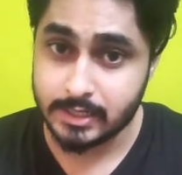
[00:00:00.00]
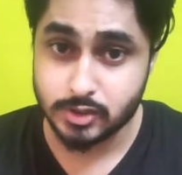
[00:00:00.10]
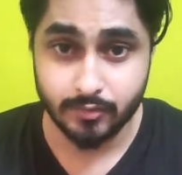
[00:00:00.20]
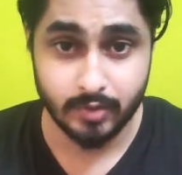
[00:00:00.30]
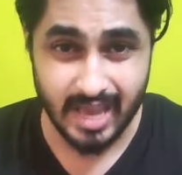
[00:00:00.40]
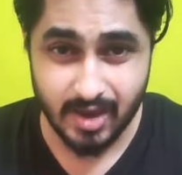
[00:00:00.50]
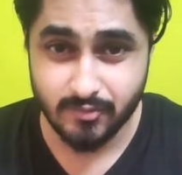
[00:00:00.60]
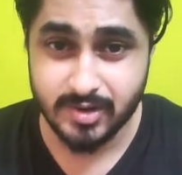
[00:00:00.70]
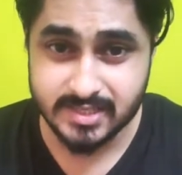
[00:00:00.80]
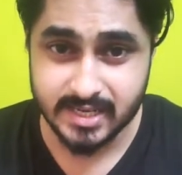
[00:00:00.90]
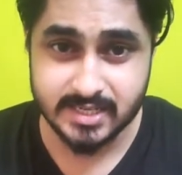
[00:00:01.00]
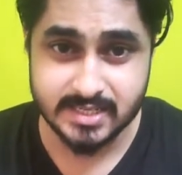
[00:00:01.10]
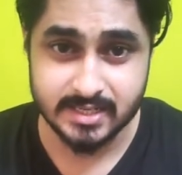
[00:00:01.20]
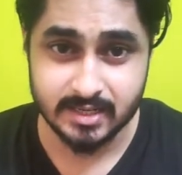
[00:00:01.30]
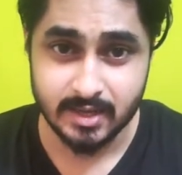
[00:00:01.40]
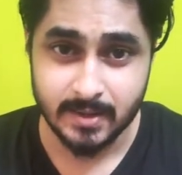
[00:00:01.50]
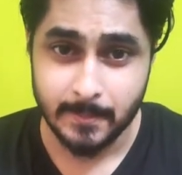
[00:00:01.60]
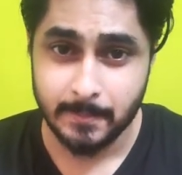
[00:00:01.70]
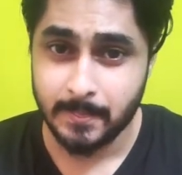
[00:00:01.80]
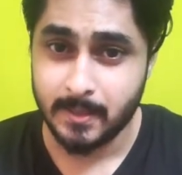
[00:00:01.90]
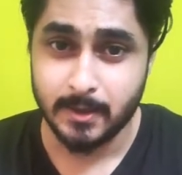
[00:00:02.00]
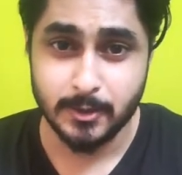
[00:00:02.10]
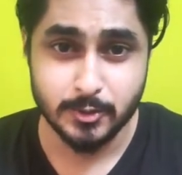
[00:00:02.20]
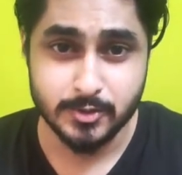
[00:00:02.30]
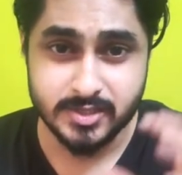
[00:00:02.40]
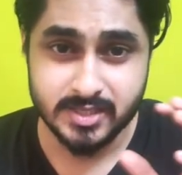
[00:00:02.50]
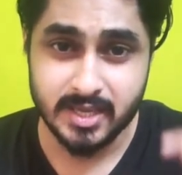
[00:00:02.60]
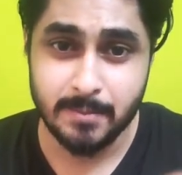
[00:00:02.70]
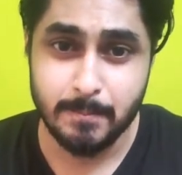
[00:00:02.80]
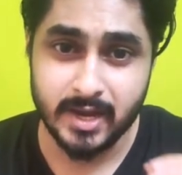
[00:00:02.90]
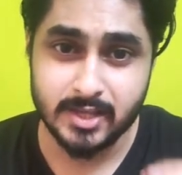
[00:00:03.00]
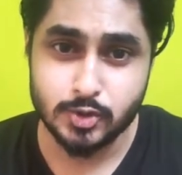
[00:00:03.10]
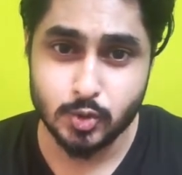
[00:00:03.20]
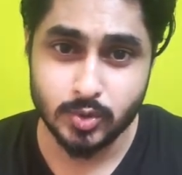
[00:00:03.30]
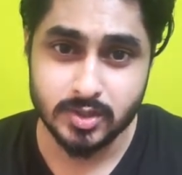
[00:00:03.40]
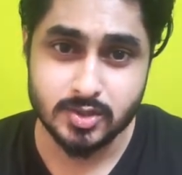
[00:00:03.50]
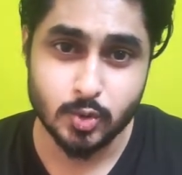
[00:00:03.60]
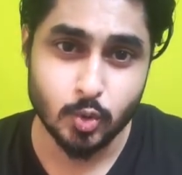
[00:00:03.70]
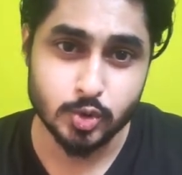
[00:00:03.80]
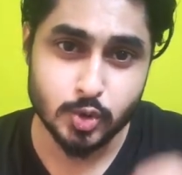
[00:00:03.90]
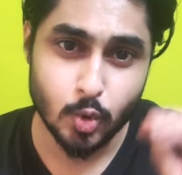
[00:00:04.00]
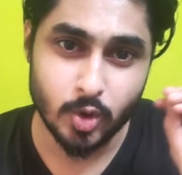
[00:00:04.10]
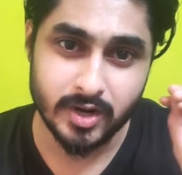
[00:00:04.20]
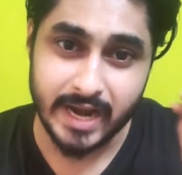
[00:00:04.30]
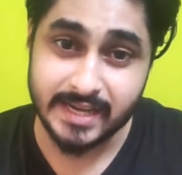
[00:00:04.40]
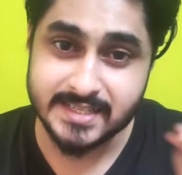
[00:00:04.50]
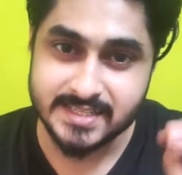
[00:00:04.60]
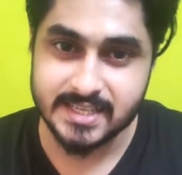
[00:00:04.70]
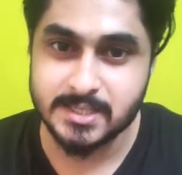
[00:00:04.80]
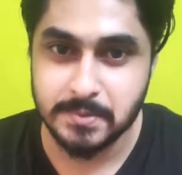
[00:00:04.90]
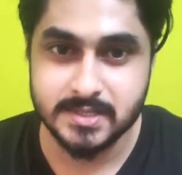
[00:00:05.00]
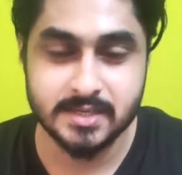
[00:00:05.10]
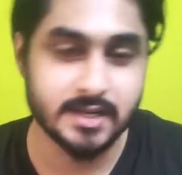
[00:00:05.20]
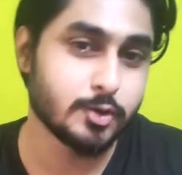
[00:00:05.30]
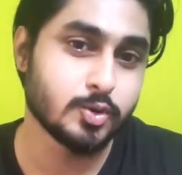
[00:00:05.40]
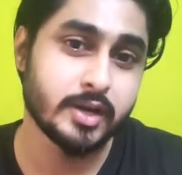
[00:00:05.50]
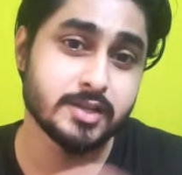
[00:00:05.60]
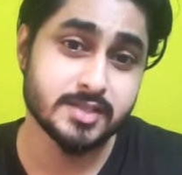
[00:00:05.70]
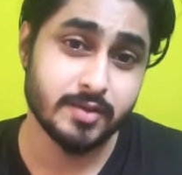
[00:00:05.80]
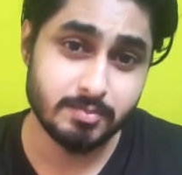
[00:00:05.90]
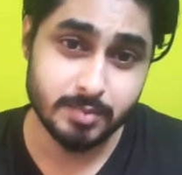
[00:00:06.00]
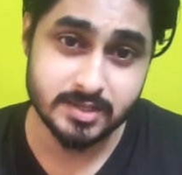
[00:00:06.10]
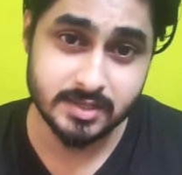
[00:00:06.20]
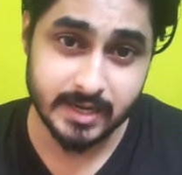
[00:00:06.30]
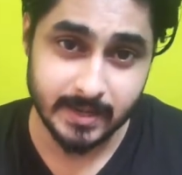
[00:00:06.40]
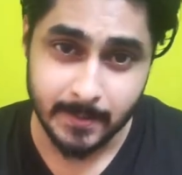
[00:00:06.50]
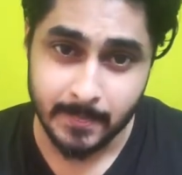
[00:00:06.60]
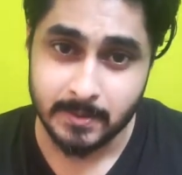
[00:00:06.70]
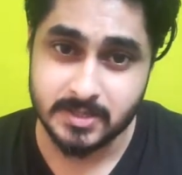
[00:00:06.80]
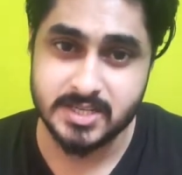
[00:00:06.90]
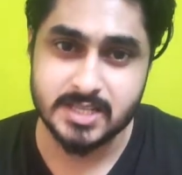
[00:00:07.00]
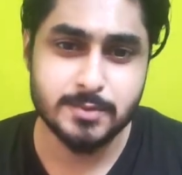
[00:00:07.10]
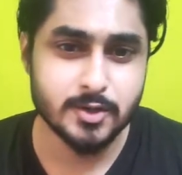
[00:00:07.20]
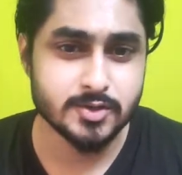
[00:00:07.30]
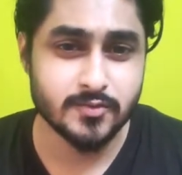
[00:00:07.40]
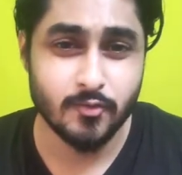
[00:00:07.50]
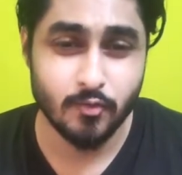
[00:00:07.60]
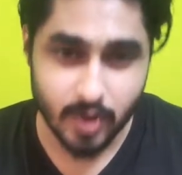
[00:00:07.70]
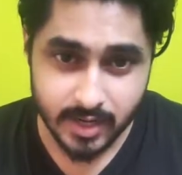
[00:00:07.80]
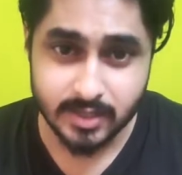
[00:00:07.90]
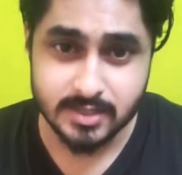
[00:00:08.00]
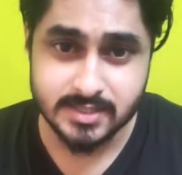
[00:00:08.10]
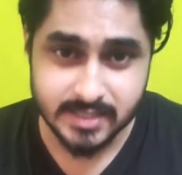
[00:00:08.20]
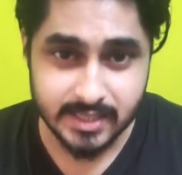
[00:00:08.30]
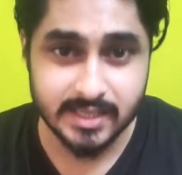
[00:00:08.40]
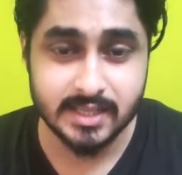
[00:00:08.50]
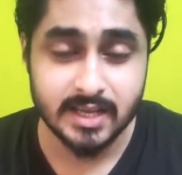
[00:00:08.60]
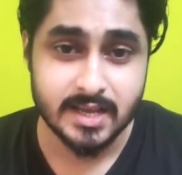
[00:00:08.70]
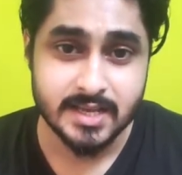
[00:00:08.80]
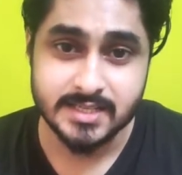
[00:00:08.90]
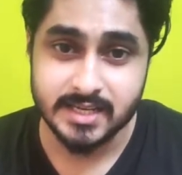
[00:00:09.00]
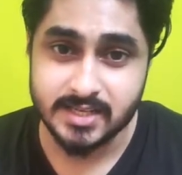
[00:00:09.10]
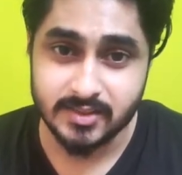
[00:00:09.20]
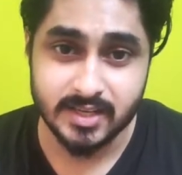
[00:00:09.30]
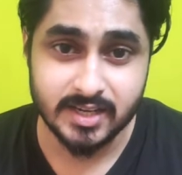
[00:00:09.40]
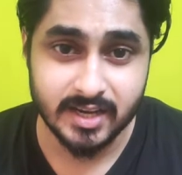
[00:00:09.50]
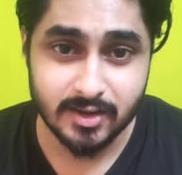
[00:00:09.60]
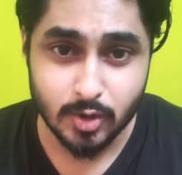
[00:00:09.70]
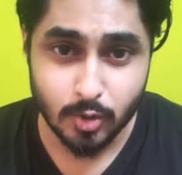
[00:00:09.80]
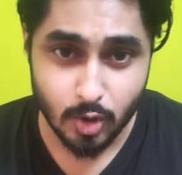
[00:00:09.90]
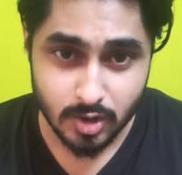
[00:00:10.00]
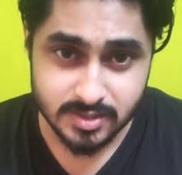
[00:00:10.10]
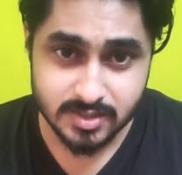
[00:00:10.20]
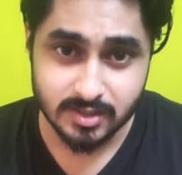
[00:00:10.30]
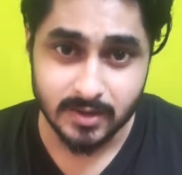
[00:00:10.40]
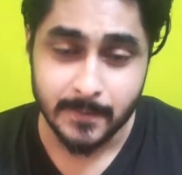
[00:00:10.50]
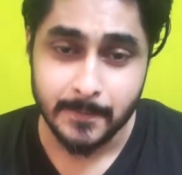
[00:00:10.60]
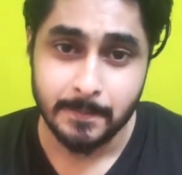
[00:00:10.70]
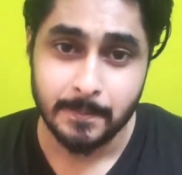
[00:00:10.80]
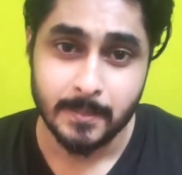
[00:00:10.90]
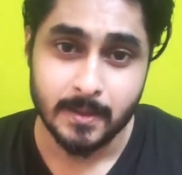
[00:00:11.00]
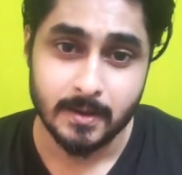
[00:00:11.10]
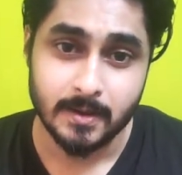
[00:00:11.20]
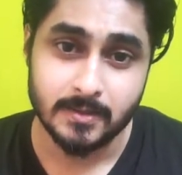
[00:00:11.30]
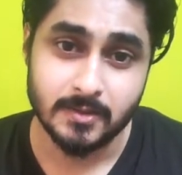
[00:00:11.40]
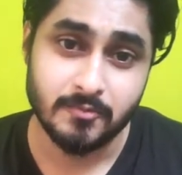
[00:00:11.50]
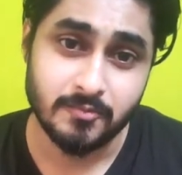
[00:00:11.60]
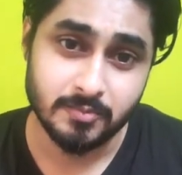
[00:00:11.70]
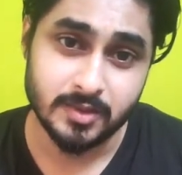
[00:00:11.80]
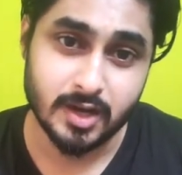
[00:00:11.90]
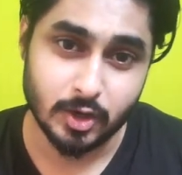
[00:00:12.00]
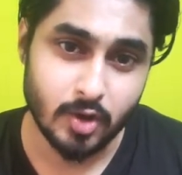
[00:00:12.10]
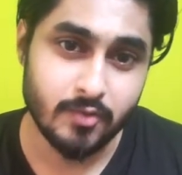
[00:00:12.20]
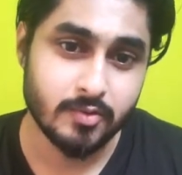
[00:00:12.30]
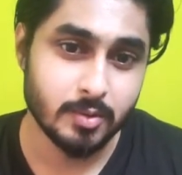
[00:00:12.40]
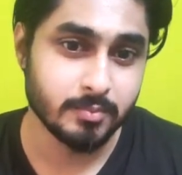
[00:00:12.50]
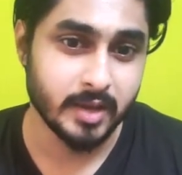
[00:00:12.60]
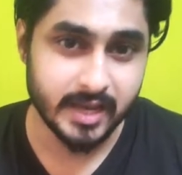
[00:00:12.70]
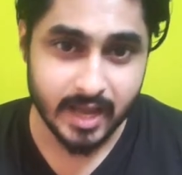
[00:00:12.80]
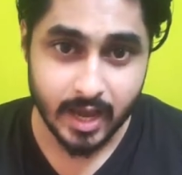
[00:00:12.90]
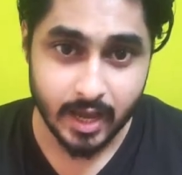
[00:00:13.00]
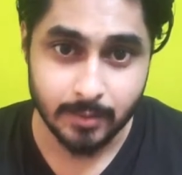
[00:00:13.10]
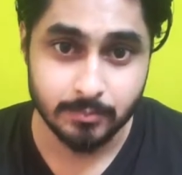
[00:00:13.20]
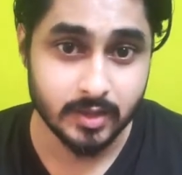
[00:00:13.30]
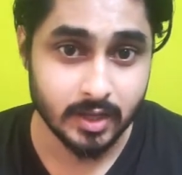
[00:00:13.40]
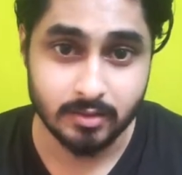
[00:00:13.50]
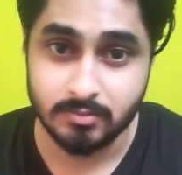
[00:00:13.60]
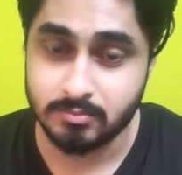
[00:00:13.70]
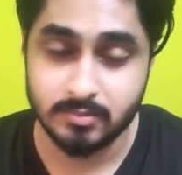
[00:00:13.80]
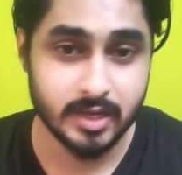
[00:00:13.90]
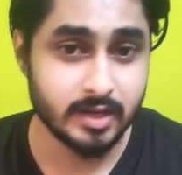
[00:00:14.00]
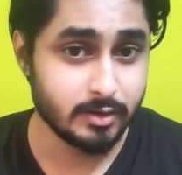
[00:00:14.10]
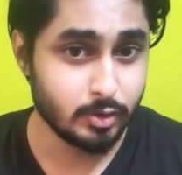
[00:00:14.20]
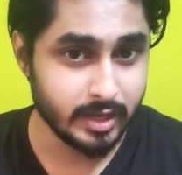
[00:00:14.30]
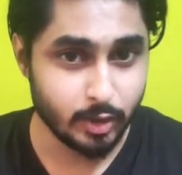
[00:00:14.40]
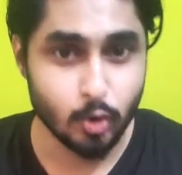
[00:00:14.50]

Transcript: of every section. You'll see many students who scored 96% to 97% just because of one single section. They didn't cross the cutoff from any IIM. They